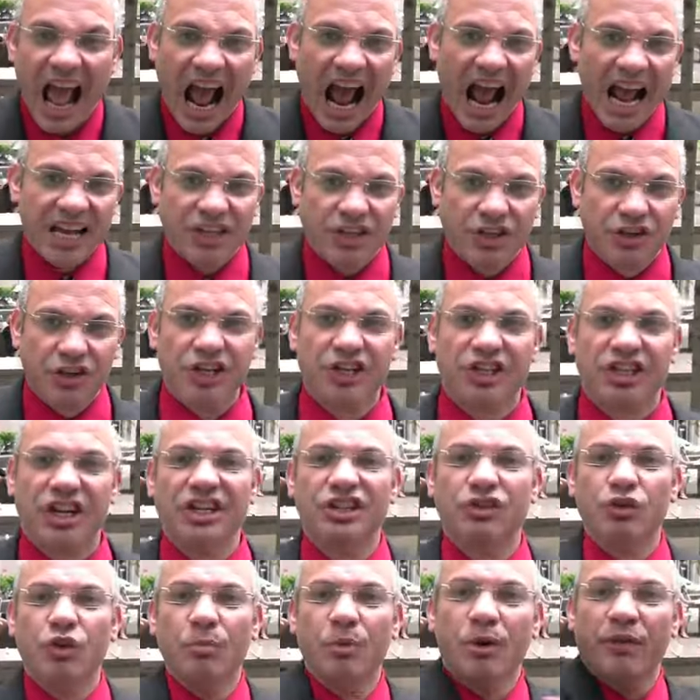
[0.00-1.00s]
As
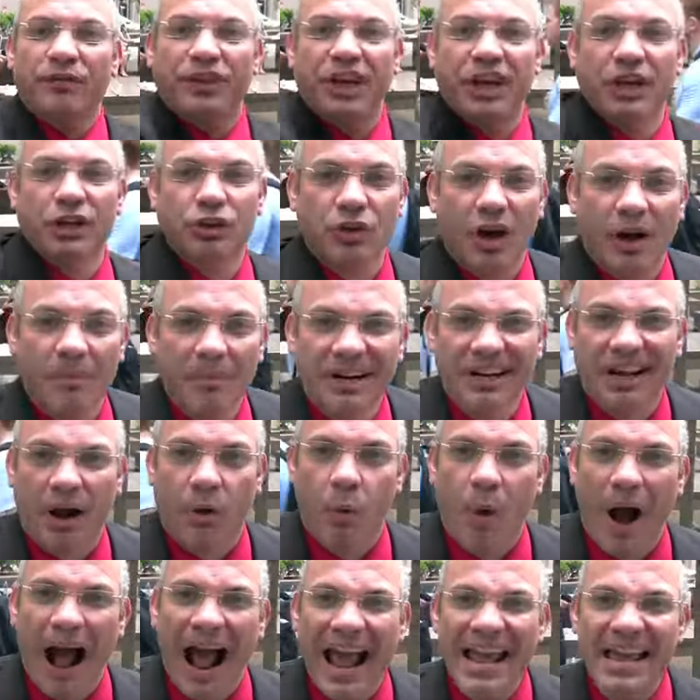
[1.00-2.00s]
Christians, we moved here to America.
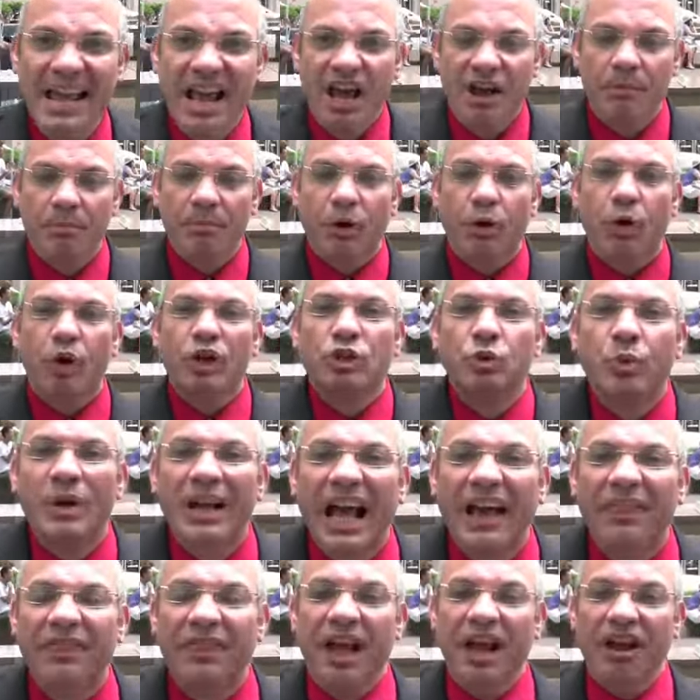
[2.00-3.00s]
Why? Because we
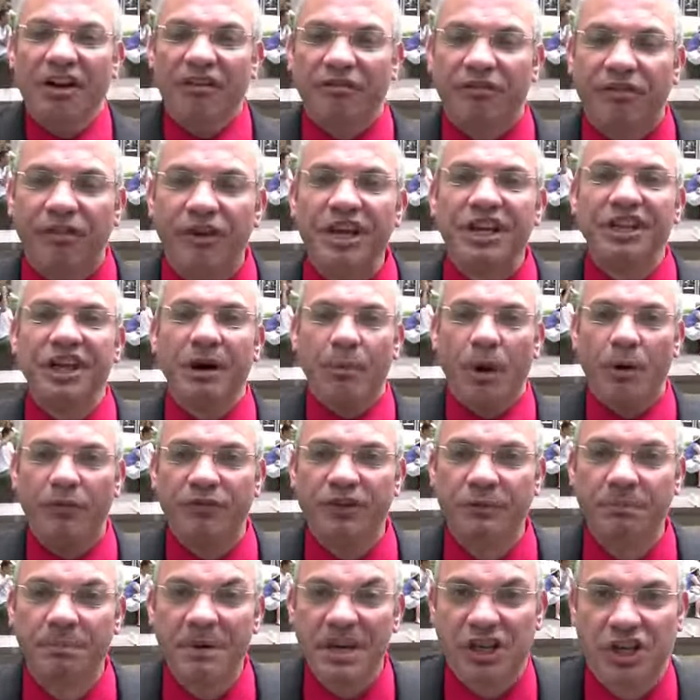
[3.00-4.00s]
got freedom
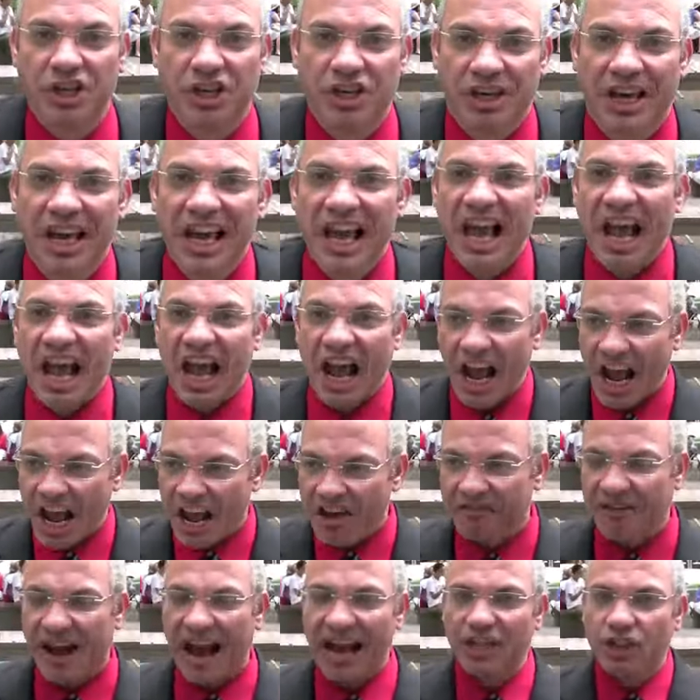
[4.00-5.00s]
of speech.
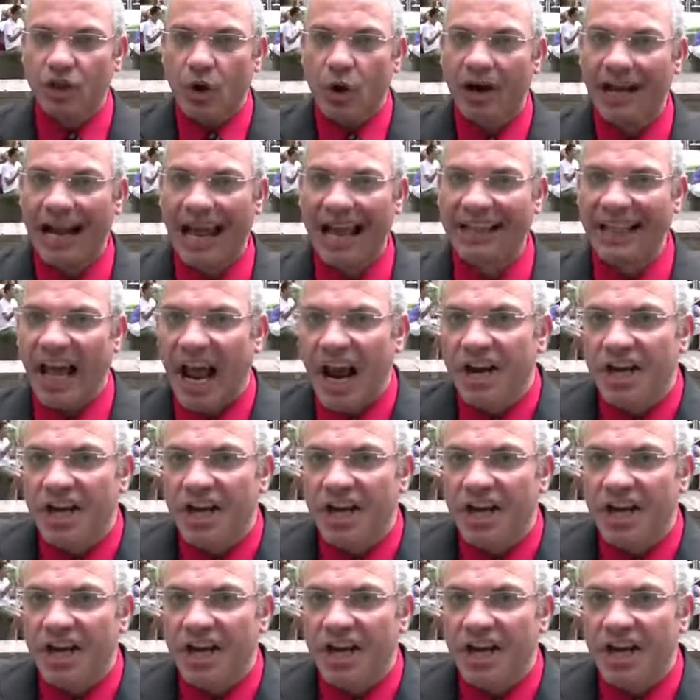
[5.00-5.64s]
If I talk like that